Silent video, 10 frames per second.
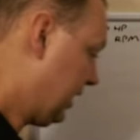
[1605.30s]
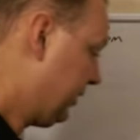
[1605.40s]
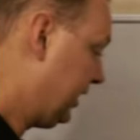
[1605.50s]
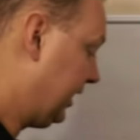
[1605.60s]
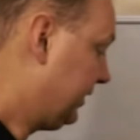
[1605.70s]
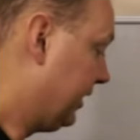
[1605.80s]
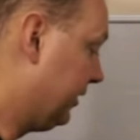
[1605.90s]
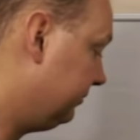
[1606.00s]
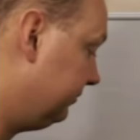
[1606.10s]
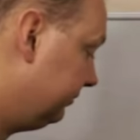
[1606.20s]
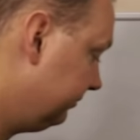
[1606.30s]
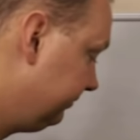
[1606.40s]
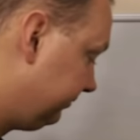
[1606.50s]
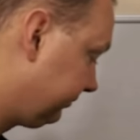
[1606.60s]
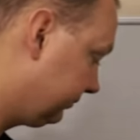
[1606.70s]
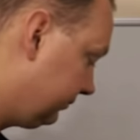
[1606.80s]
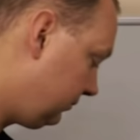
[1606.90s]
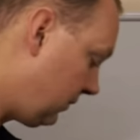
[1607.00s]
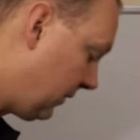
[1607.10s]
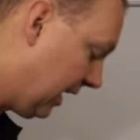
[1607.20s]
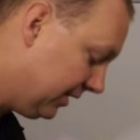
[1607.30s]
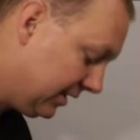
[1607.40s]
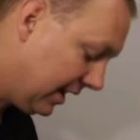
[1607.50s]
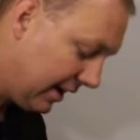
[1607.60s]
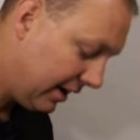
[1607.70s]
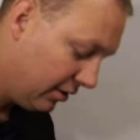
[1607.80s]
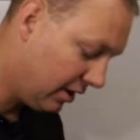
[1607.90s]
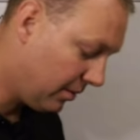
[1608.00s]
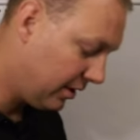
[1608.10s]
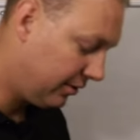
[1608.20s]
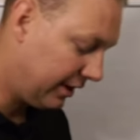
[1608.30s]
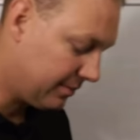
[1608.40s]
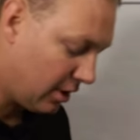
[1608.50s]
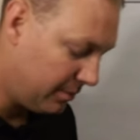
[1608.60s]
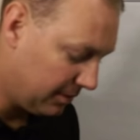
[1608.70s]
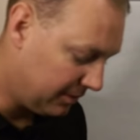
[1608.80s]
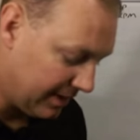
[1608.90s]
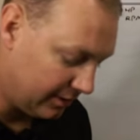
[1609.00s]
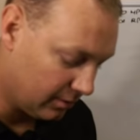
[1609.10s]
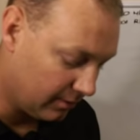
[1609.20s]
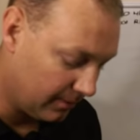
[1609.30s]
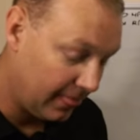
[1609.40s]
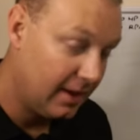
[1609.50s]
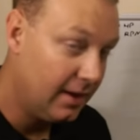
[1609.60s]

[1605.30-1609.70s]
How are we going to get there? I decided I do not want to increase my RPM to meet my goal.